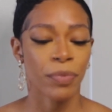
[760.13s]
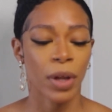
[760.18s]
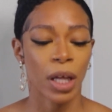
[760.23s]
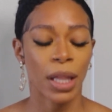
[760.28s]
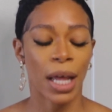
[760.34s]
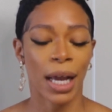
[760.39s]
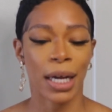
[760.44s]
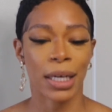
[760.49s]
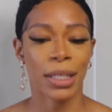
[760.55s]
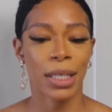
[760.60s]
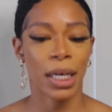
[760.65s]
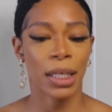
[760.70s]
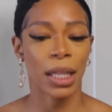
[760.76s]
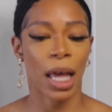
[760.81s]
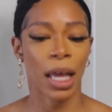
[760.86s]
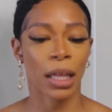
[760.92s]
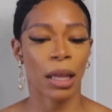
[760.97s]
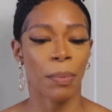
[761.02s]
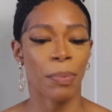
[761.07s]
like I
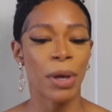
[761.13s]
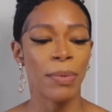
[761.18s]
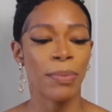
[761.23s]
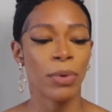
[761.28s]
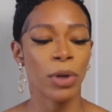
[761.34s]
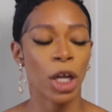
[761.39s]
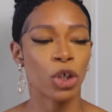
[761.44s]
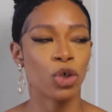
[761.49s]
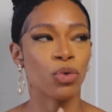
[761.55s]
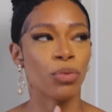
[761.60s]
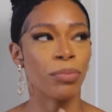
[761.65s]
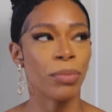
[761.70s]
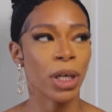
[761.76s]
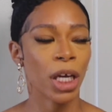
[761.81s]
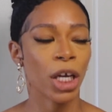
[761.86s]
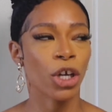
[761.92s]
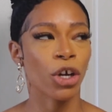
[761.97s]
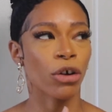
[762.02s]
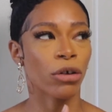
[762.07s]
said, like, the people that you
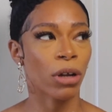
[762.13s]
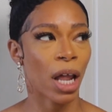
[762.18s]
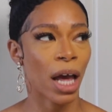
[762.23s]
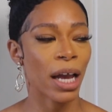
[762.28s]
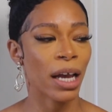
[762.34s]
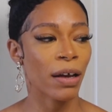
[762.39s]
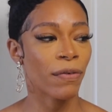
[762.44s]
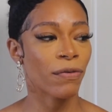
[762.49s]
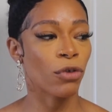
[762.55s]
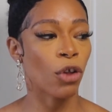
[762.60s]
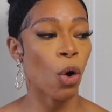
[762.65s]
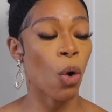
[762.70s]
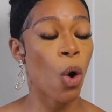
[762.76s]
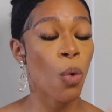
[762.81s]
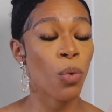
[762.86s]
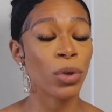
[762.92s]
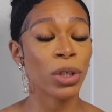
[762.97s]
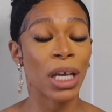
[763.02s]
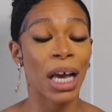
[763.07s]
meet in your life don't
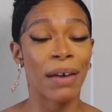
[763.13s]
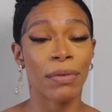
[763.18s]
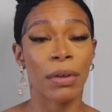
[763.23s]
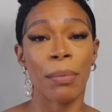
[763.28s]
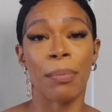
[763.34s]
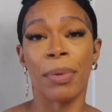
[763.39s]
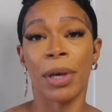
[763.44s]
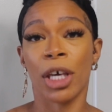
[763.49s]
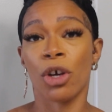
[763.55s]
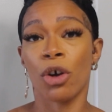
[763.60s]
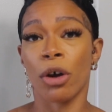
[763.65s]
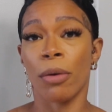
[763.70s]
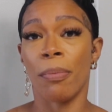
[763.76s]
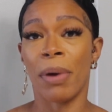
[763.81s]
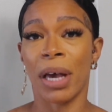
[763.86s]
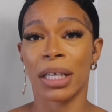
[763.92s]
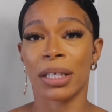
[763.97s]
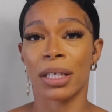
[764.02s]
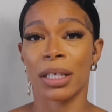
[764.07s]
always have to be your
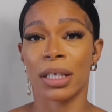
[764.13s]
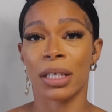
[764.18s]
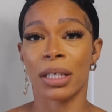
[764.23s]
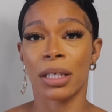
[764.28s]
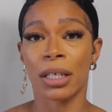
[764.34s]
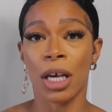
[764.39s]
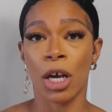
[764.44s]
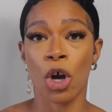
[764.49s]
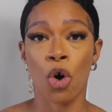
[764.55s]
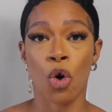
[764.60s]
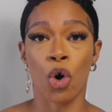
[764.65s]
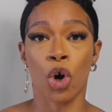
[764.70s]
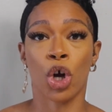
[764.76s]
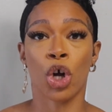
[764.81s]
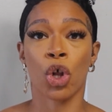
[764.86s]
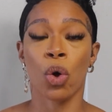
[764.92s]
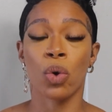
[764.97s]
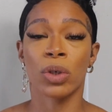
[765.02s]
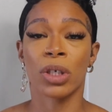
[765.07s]
bestest or
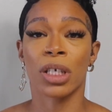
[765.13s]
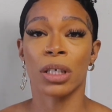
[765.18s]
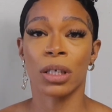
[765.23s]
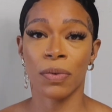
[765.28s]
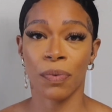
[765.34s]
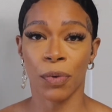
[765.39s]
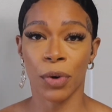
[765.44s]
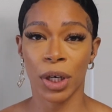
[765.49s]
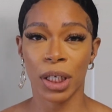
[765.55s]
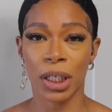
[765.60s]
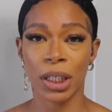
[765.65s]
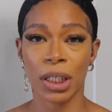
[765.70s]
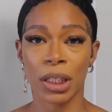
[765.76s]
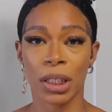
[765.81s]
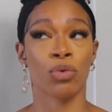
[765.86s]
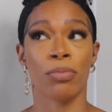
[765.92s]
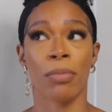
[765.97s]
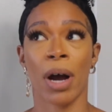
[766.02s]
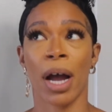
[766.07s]
closest
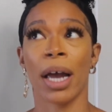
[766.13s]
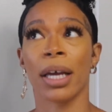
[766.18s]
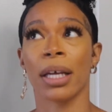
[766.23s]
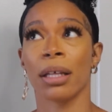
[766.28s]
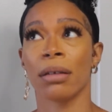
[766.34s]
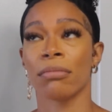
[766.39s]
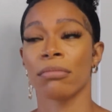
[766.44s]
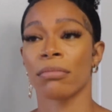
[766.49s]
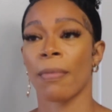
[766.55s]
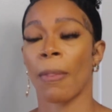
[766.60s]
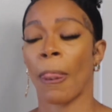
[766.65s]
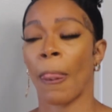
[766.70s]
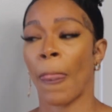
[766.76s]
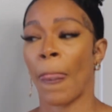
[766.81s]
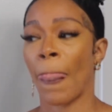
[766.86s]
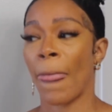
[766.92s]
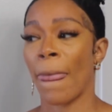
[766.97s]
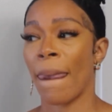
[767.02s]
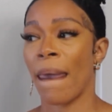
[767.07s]
friends. You might
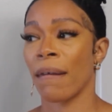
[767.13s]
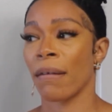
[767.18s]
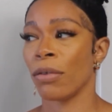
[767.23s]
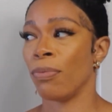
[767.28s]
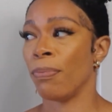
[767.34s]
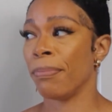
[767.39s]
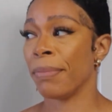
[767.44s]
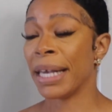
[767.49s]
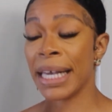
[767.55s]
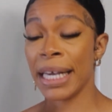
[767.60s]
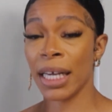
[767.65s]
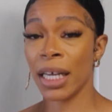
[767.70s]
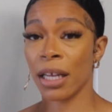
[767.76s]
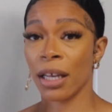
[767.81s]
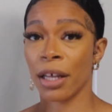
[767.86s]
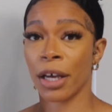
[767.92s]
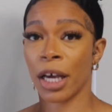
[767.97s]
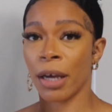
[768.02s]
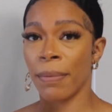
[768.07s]

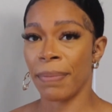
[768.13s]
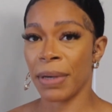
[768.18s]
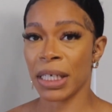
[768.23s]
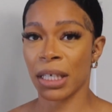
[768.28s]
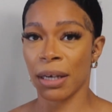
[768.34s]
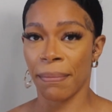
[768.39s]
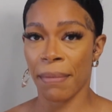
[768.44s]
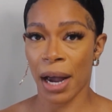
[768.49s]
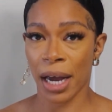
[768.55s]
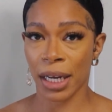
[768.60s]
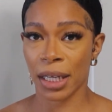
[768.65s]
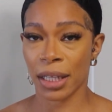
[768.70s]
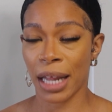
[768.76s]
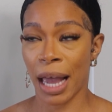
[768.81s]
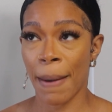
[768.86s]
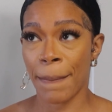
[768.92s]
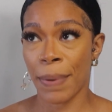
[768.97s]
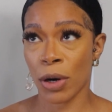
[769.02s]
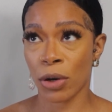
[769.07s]
meet, could be somebody,
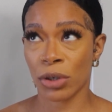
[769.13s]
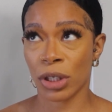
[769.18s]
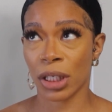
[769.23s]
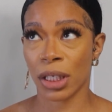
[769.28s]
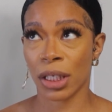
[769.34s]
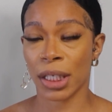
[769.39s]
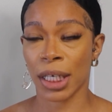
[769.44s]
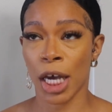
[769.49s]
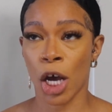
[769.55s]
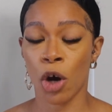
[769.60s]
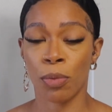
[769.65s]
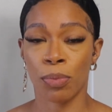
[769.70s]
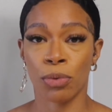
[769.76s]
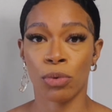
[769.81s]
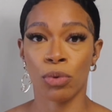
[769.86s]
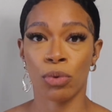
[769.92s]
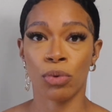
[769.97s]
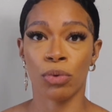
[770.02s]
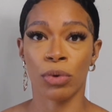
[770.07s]
that person to help
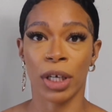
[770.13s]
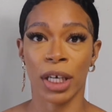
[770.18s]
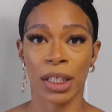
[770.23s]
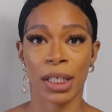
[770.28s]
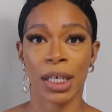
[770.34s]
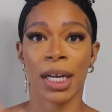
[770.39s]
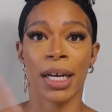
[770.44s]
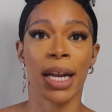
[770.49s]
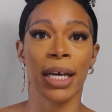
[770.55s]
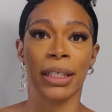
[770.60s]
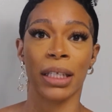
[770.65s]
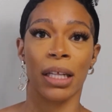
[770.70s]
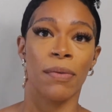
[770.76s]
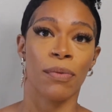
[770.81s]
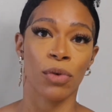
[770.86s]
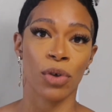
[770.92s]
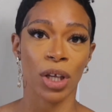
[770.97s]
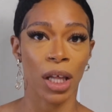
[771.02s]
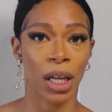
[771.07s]
you get to the next
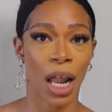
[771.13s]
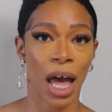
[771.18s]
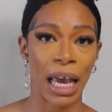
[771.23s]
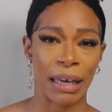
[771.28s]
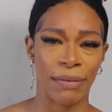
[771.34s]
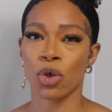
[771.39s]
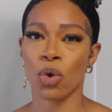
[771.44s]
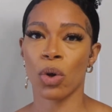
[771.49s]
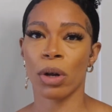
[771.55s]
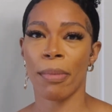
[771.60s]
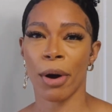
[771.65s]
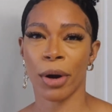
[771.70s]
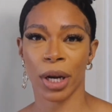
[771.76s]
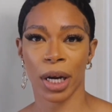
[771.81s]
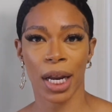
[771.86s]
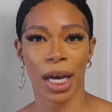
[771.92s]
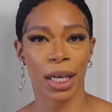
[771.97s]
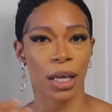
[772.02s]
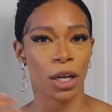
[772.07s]
level in your life. It's all about
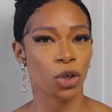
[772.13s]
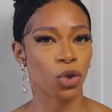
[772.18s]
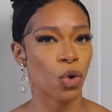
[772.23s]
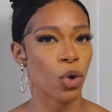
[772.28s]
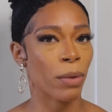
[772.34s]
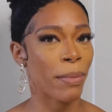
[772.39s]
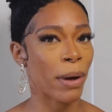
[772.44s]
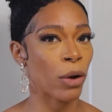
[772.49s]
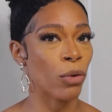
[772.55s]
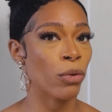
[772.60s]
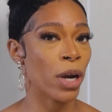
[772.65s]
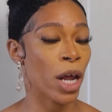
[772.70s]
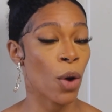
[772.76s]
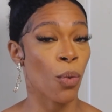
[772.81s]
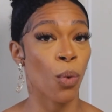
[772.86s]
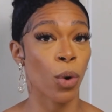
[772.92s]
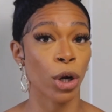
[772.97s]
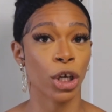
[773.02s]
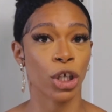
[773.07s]
connecting, it's all about
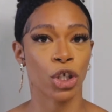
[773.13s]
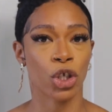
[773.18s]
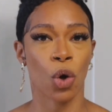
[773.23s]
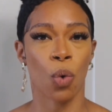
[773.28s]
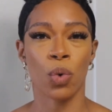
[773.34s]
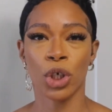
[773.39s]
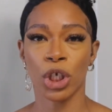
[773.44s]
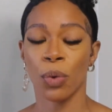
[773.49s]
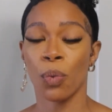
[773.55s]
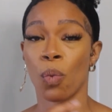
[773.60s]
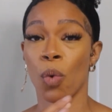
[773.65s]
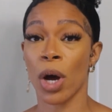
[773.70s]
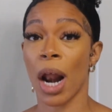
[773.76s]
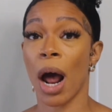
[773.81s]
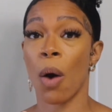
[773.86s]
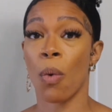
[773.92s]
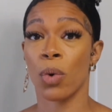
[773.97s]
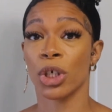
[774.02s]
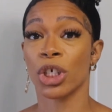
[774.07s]
networking. So
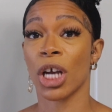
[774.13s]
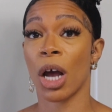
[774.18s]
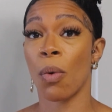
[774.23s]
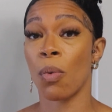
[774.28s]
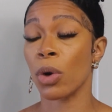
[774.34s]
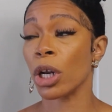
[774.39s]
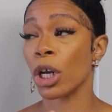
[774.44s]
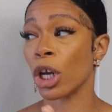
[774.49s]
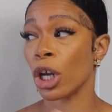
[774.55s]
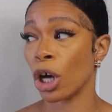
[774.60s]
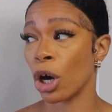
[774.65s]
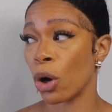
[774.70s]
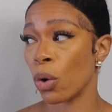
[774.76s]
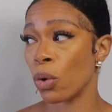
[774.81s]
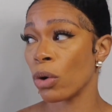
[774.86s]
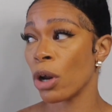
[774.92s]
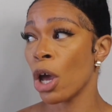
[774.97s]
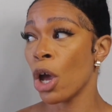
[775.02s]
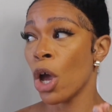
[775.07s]
what I wish I would have
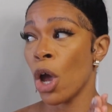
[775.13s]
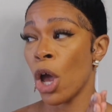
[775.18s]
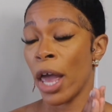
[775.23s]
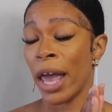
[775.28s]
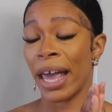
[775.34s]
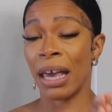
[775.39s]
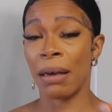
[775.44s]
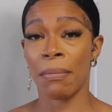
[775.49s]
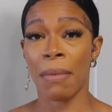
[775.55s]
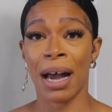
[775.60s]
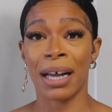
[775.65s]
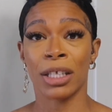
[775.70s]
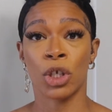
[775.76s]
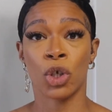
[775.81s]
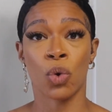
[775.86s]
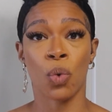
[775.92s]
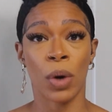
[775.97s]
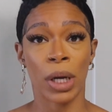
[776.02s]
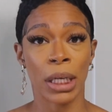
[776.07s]
known in my
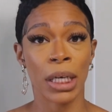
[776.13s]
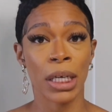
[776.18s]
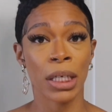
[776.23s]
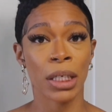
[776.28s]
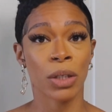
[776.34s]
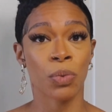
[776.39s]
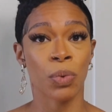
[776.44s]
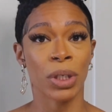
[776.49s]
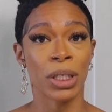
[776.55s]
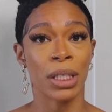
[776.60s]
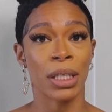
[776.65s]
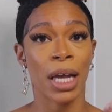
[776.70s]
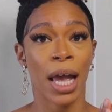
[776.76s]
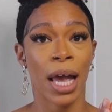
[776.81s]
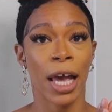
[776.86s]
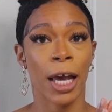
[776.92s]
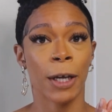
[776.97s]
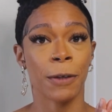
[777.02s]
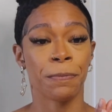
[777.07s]
20s was
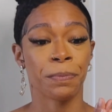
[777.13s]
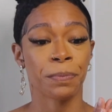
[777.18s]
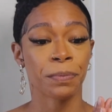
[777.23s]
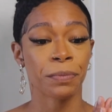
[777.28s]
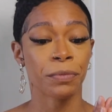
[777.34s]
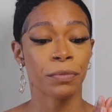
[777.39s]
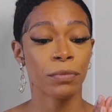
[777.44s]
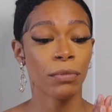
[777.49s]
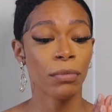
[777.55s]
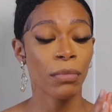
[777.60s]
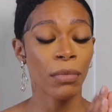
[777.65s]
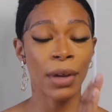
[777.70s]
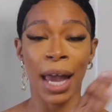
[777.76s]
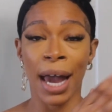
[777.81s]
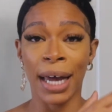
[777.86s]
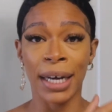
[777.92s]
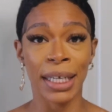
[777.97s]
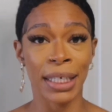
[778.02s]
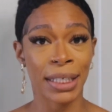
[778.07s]
that
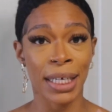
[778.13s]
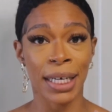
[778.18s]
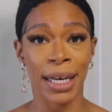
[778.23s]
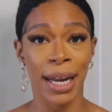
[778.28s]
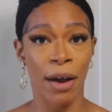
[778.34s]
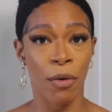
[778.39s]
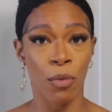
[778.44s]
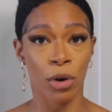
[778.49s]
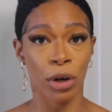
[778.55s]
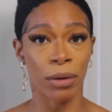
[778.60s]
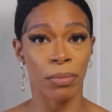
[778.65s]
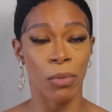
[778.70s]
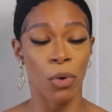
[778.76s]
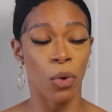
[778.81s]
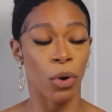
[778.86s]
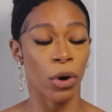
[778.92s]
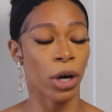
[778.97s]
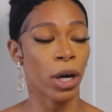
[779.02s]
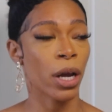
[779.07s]
I need to network
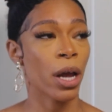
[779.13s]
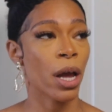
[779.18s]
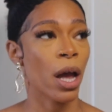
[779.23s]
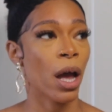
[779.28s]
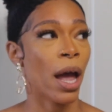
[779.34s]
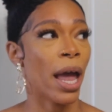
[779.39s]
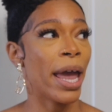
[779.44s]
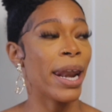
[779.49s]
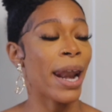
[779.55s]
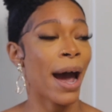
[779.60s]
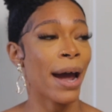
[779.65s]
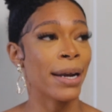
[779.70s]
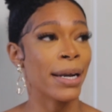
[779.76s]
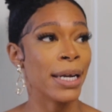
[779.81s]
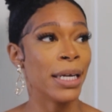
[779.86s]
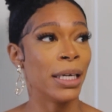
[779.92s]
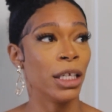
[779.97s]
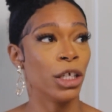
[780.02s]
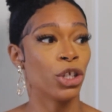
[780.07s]
more, and I
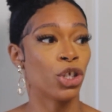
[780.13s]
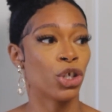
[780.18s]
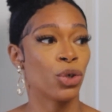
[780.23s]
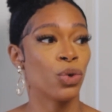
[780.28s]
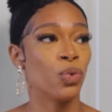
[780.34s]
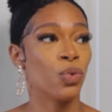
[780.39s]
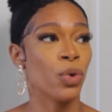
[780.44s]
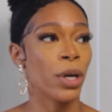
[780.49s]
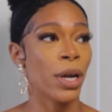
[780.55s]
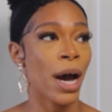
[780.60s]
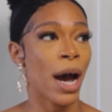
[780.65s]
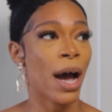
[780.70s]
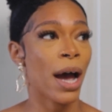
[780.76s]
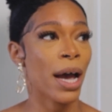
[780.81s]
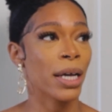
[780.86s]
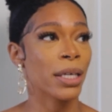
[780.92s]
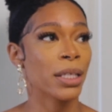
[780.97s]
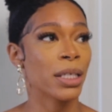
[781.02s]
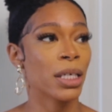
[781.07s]
needed to
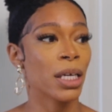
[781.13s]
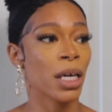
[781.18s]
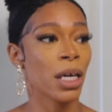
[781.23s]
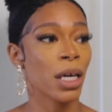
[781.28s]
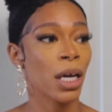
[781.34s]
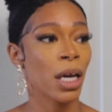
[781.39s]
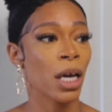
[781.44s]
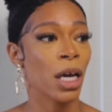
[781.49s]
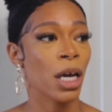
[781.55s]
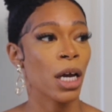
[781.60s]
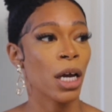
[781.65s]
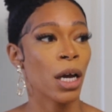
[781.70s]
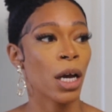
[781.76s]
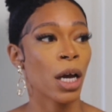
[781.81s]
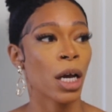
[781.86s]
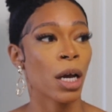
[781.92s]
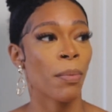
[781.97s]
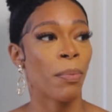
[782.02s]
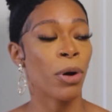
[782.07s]
not
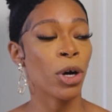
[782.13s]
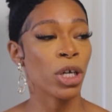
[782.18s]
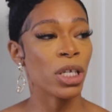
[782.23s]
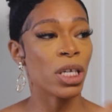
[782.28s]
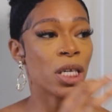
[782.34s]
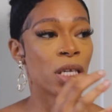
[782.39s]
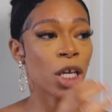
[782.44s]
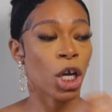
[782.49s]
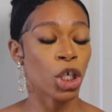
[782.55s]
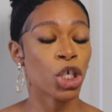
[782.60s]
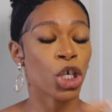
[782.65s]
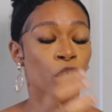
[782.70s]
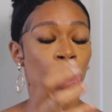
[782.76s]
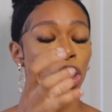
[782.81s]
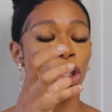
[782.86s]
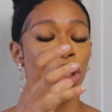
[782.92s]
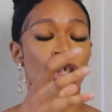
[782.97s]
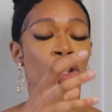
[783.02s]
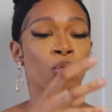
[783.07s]
put such a
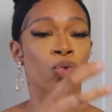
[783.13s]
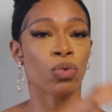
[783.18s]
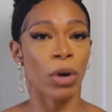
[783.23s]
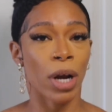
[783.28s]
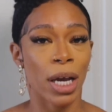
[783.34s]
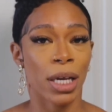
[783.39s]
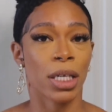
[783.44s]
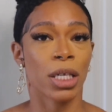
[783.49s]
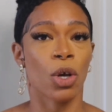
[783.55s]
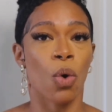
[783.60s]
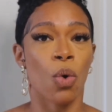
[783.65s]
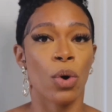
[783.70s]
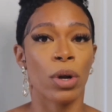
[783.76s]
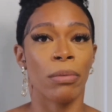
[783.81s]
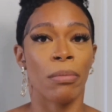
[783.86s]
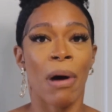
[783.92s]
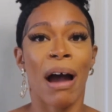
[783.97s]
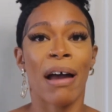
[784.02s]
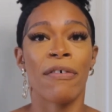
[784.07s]
stress
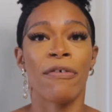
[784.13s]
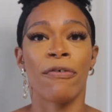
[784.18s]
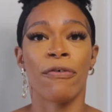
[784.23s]
on my